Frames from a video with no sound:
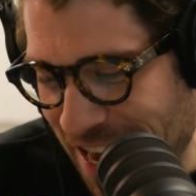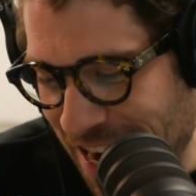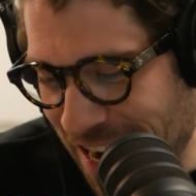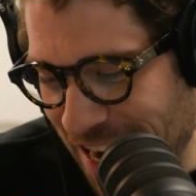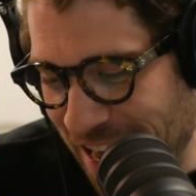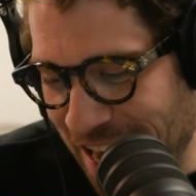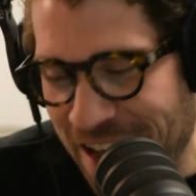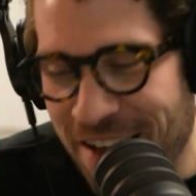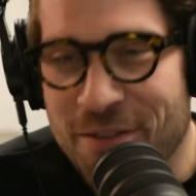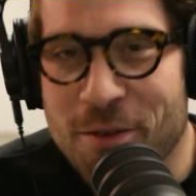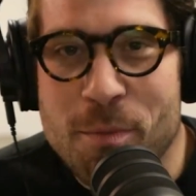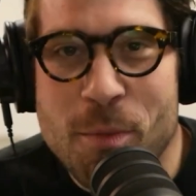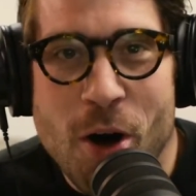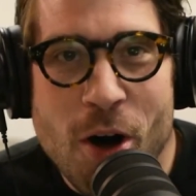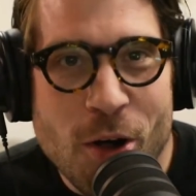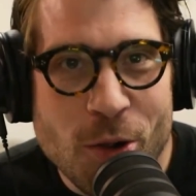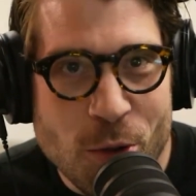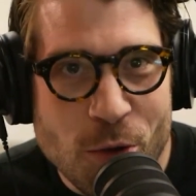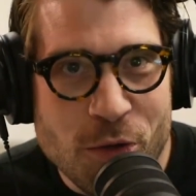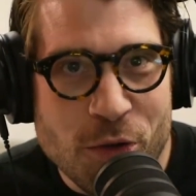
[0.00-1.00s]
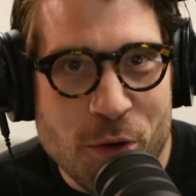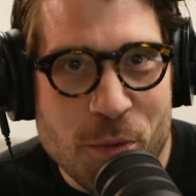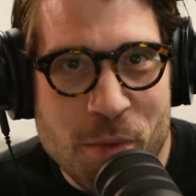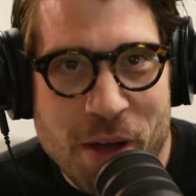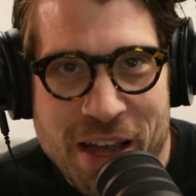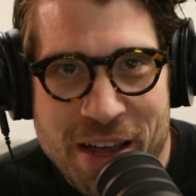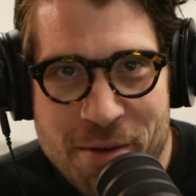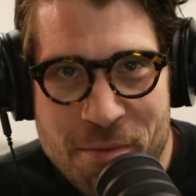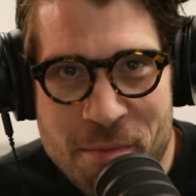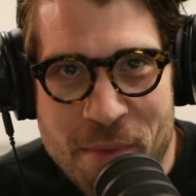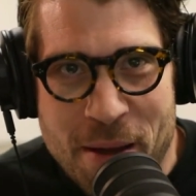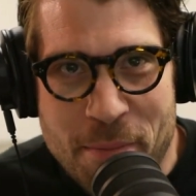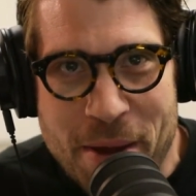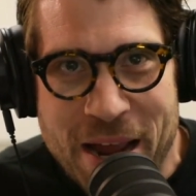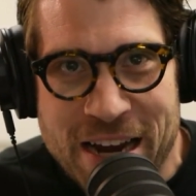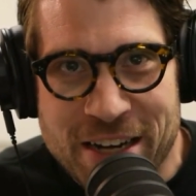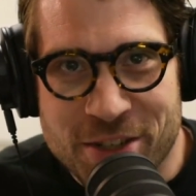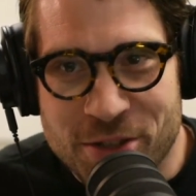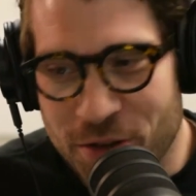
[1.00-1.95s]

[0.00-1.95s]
and I have them all over my page.